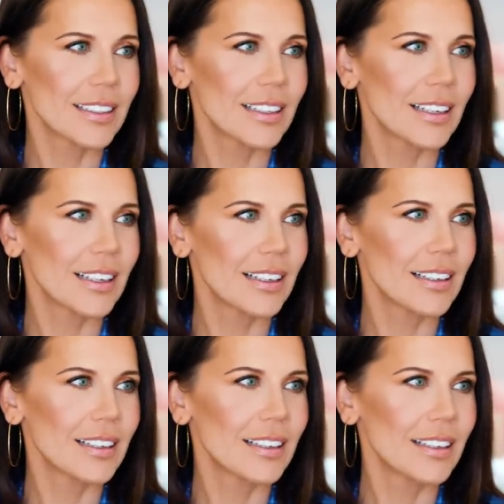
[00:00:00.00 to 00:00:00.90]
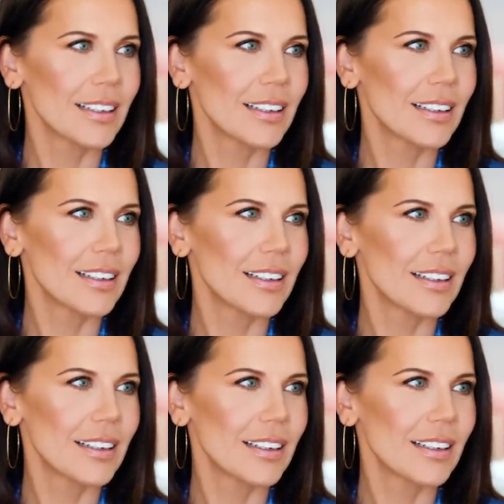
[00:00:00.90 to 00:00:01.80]
I'll be the peanut
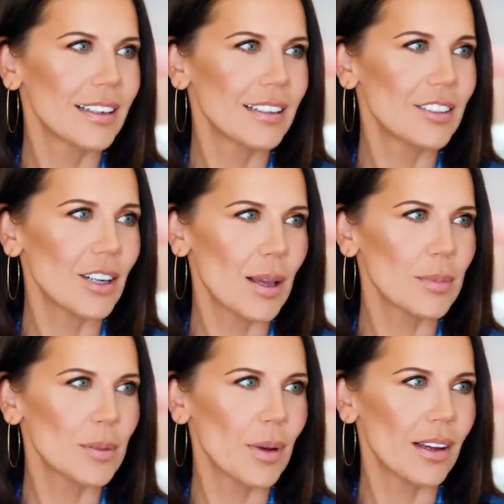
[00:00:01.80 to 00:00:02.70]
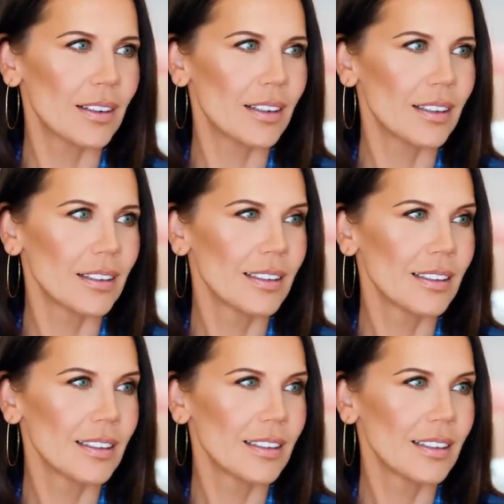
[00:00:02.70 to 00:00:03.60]
gallery. James Bunn.
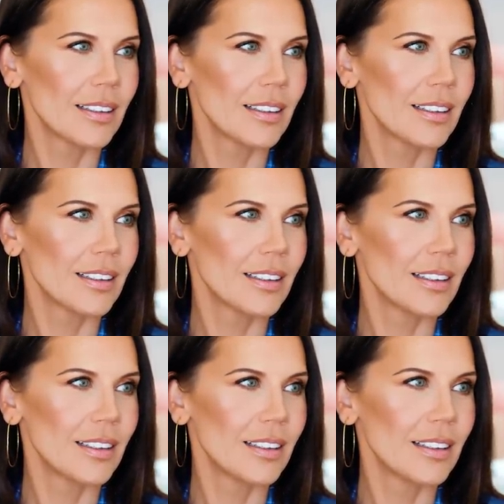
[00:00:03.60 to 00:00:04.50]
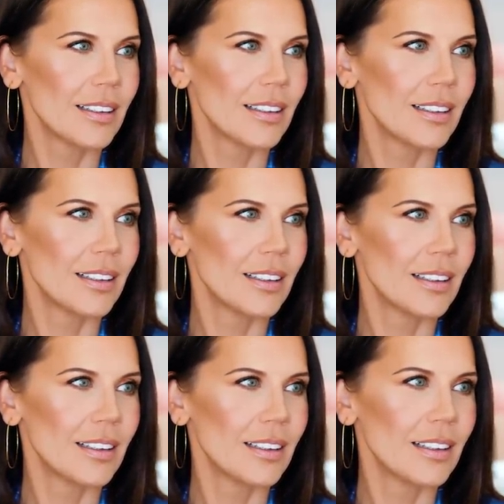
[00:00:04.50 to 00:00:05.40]
Right now I'm James Low
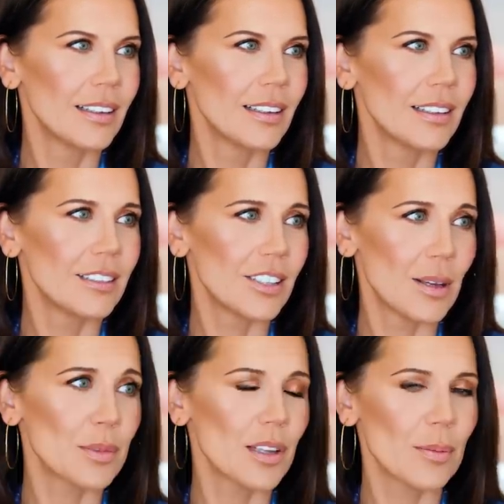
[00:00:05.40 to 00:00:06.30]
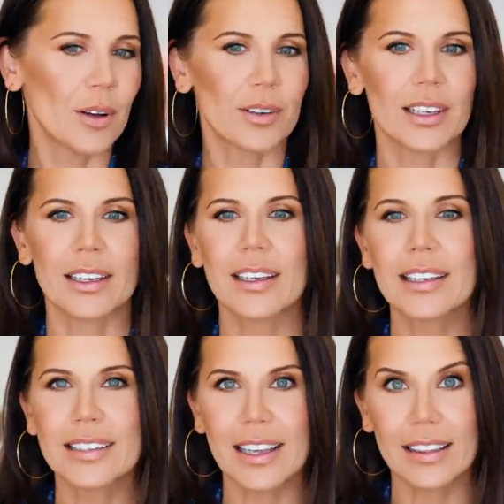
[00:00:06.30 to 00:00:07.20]
Pony. James Low Pony
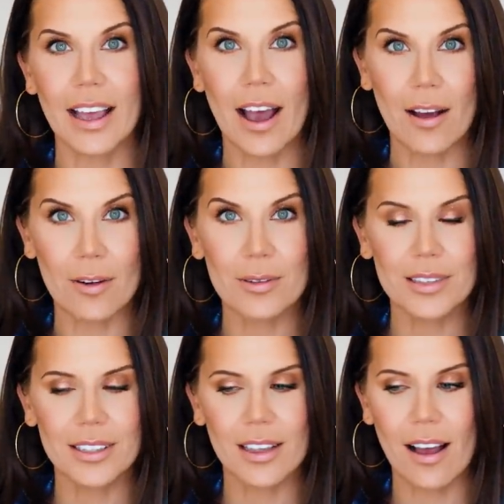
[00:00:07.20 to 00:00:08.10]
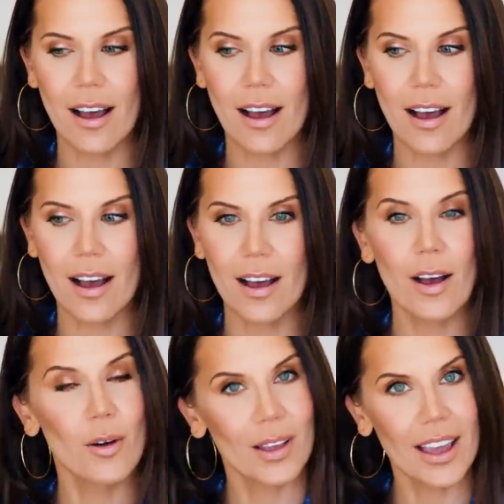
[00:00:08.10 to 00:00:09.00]
is in the house. Uh,
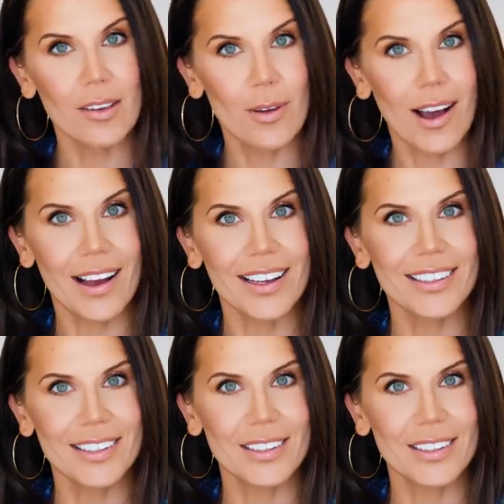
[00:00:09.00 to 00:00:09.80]
okay, you guys.